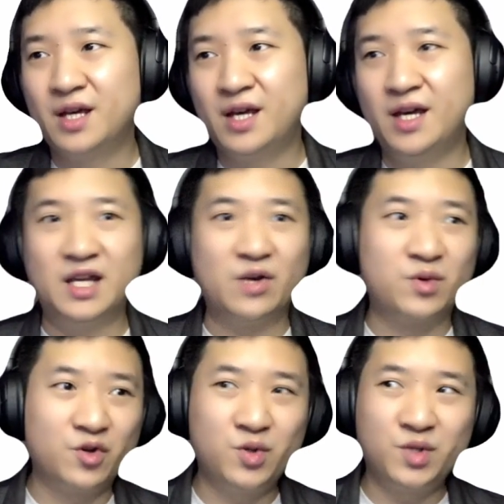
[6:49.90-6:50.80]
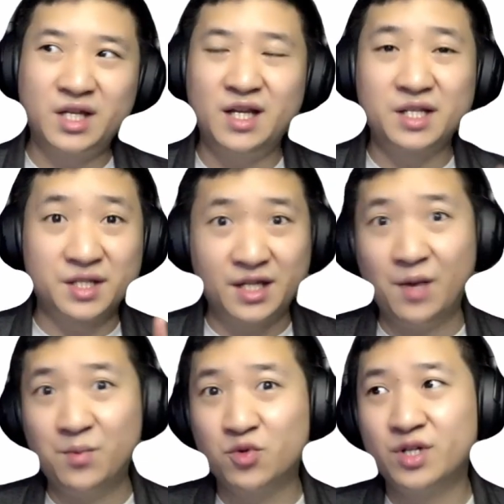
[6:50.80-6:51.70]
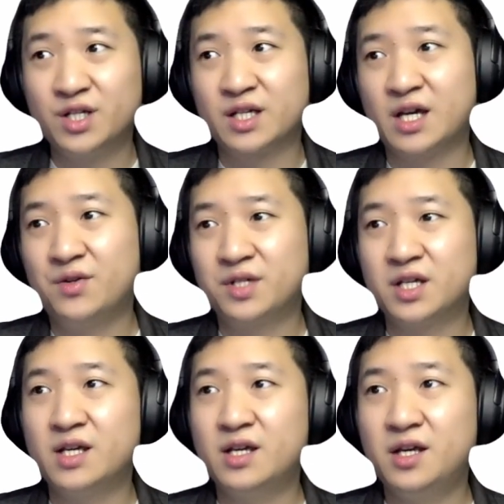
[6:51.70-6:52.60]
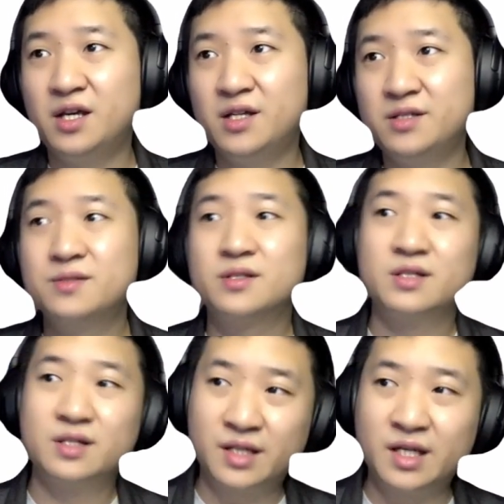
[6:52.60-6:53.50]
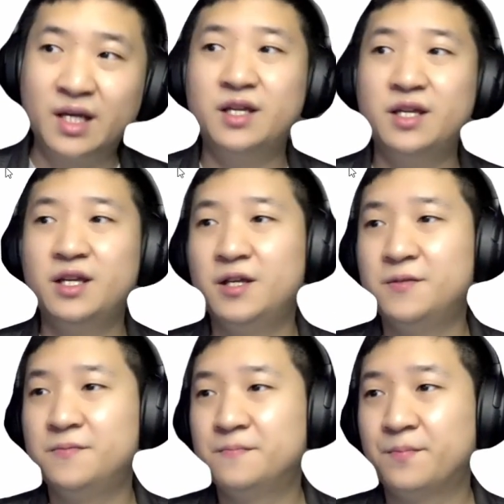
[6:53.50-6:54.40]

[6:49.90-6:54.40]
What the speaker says: and I'm going to select the same Google account again, sign in.